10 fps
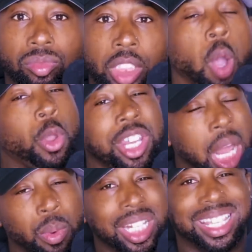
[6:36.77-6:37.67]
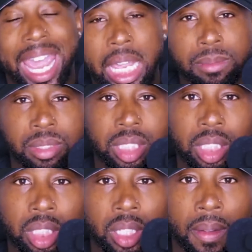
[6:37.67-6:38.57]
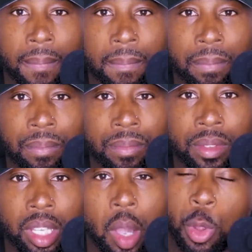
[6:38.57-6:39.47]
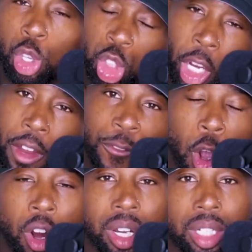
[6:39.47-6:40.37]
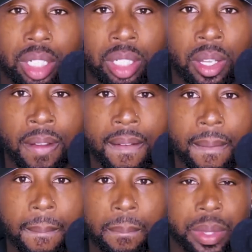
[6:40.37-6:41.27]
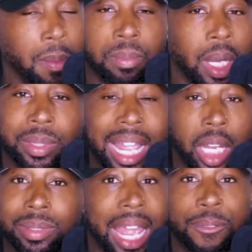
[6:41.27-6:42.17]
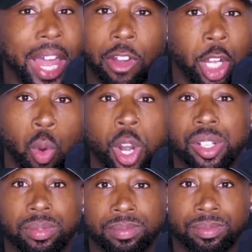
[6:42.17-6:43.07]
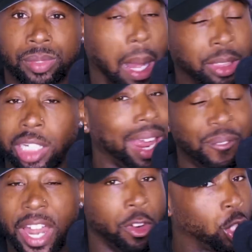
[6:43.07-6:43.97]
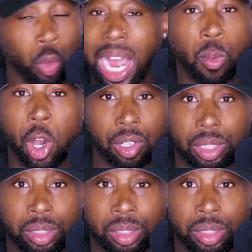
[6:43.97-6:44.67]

When you're not with the games, when you straightforward, that flattery don't work. I'm telling you, that flattery do not work.